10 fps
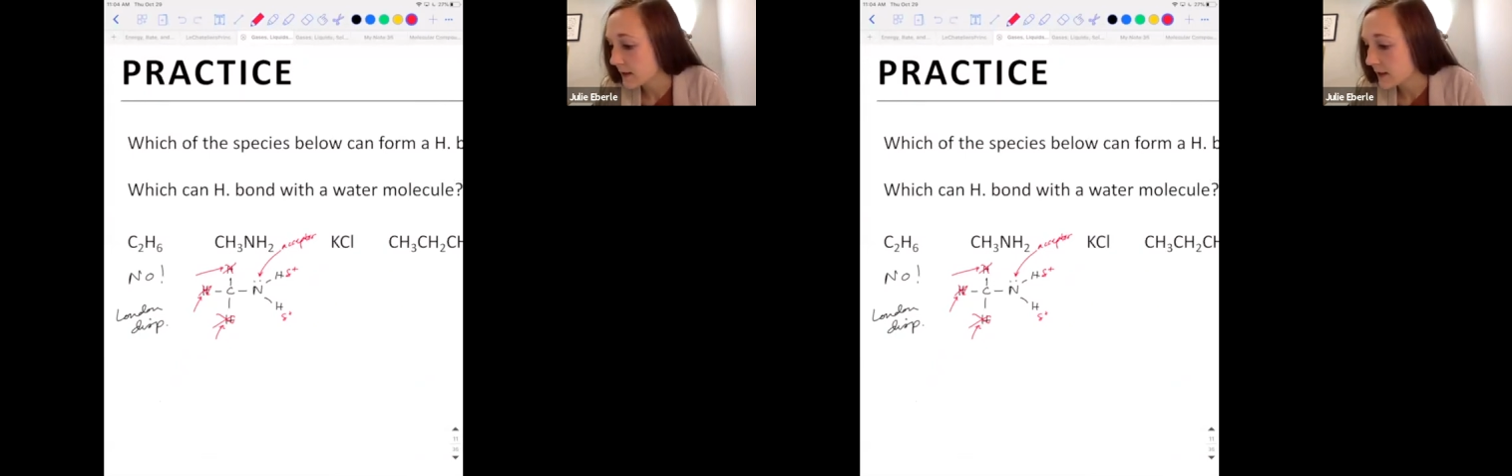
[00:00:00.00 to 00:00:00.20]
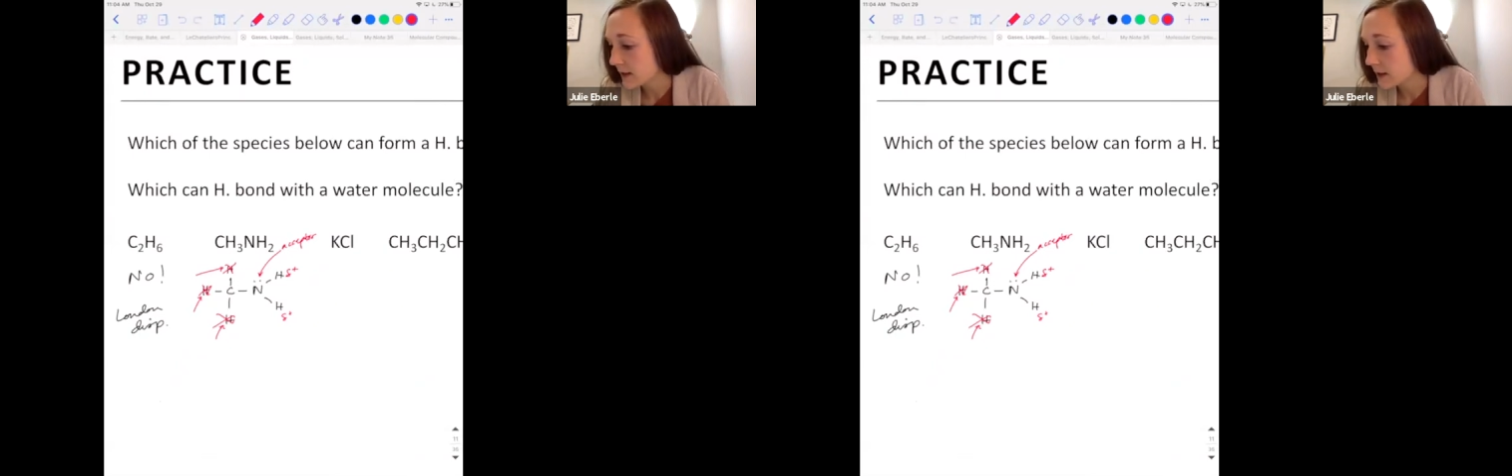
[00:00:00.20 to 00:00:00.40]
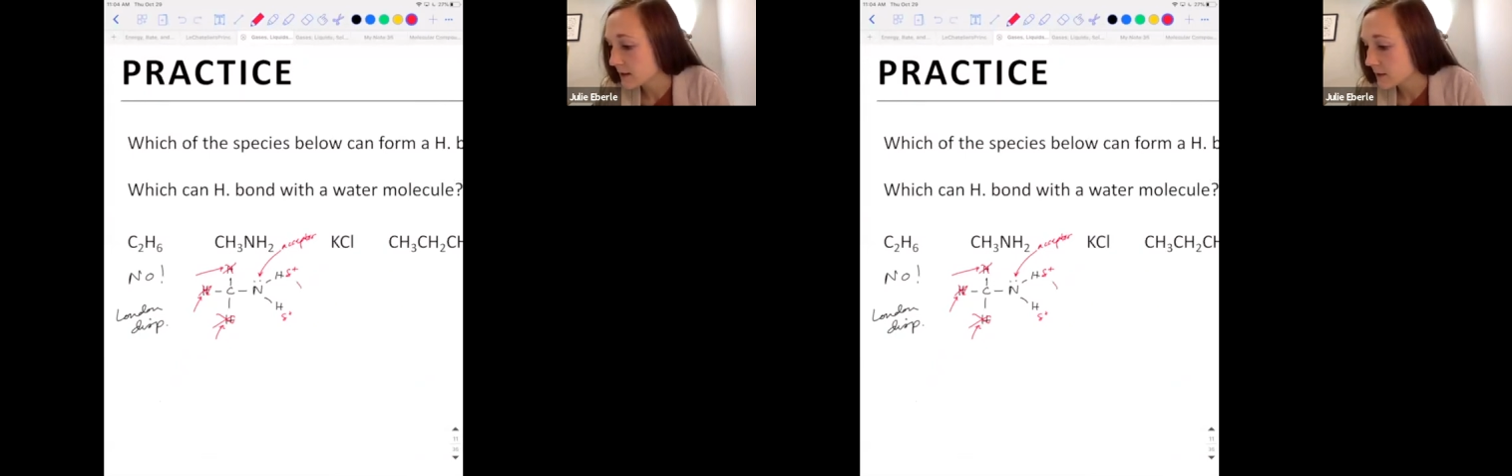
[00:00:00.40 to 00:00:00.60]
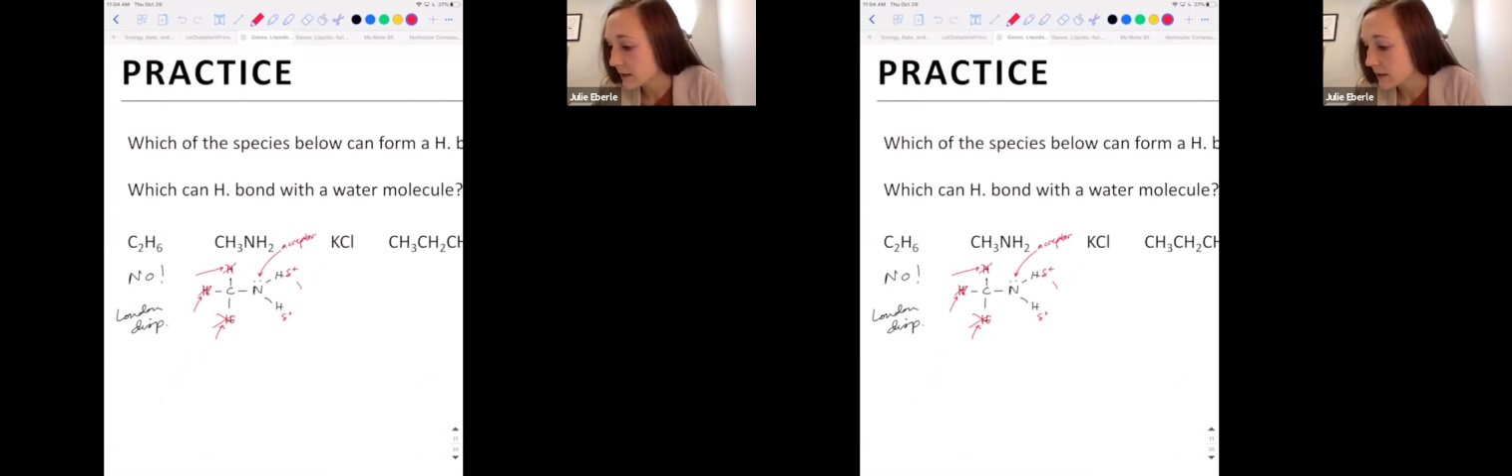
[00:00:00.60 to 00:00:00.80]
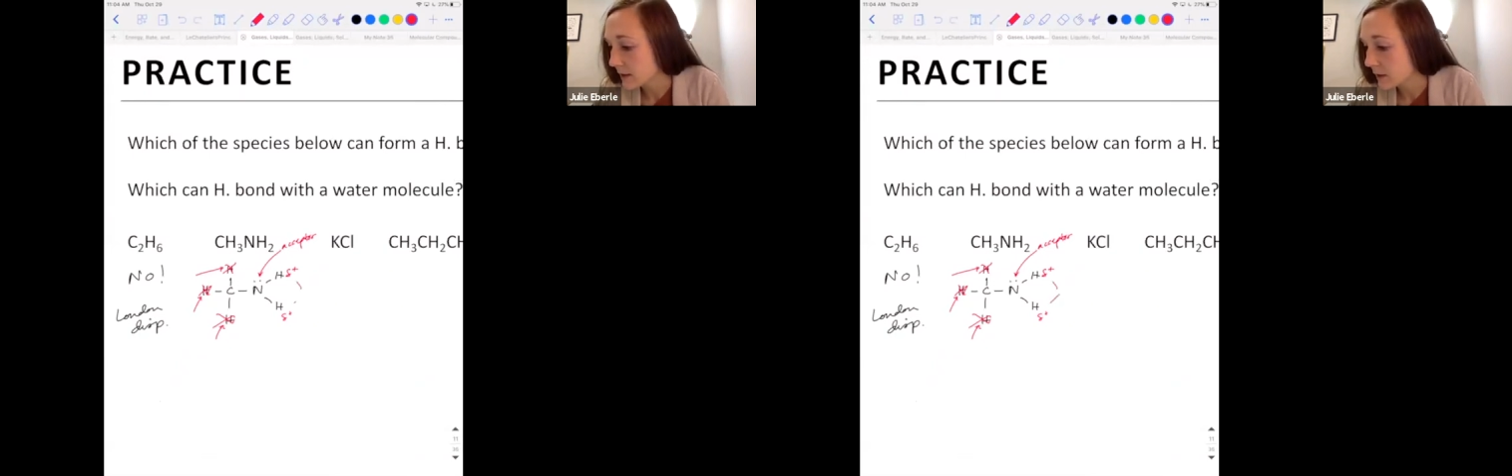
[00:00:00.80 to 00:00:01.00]
these
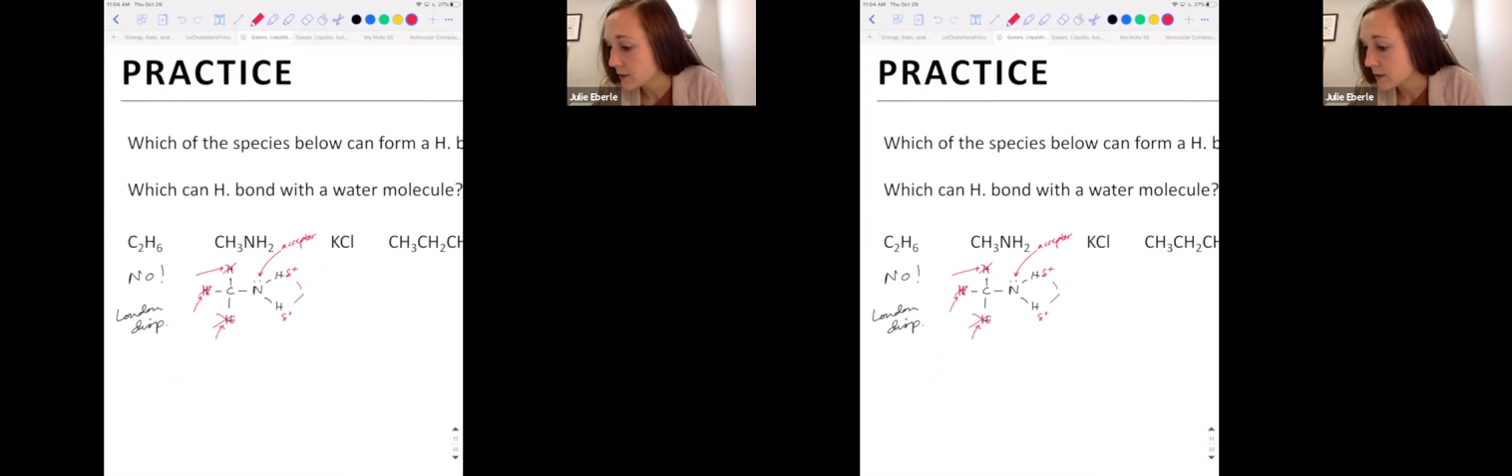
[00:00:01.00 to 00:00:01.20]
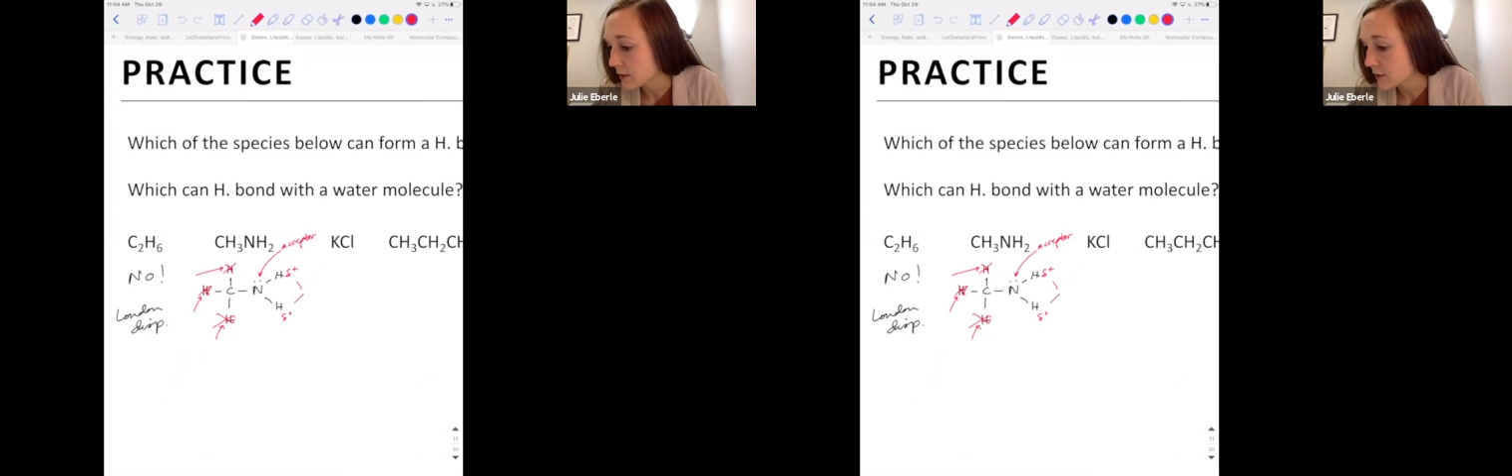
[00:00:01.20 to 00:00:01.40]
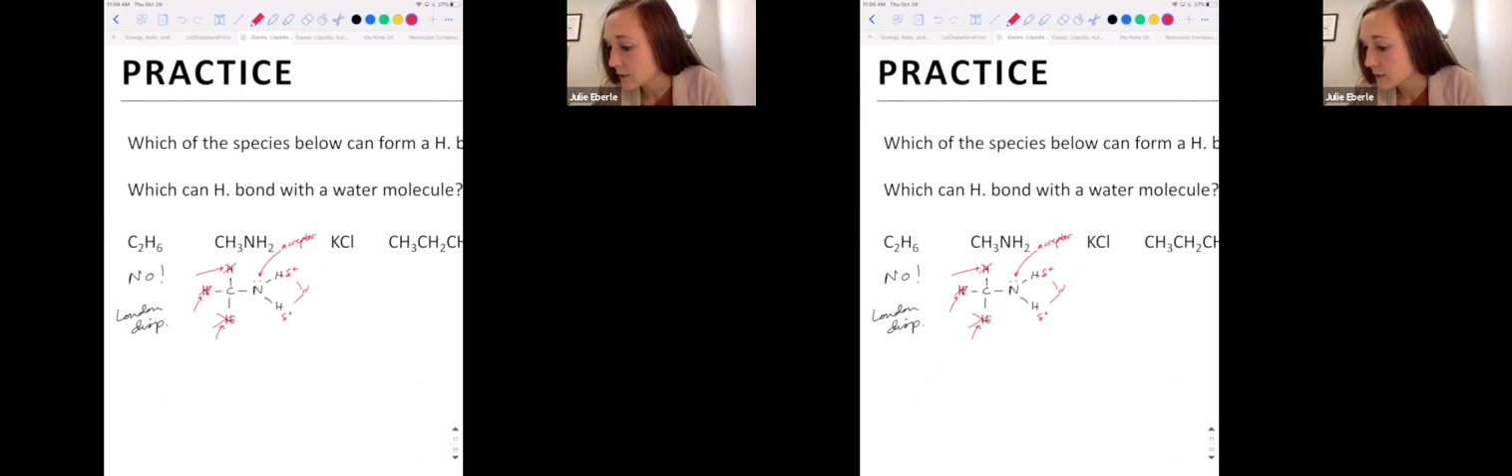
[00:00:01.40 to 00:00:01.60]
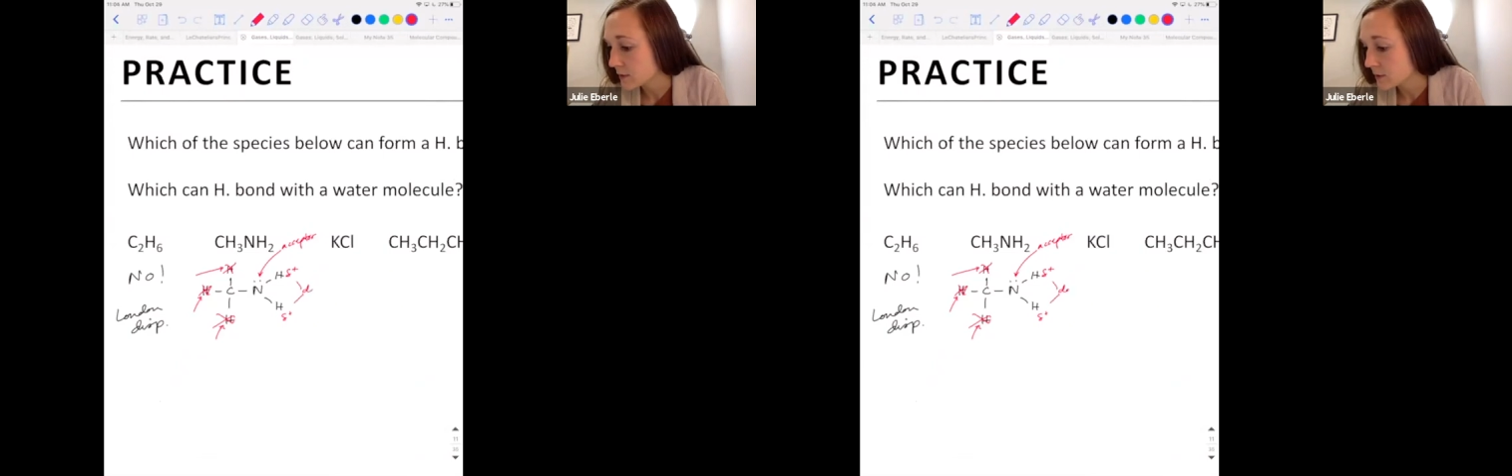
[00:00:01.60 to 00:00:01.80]
right here are donors.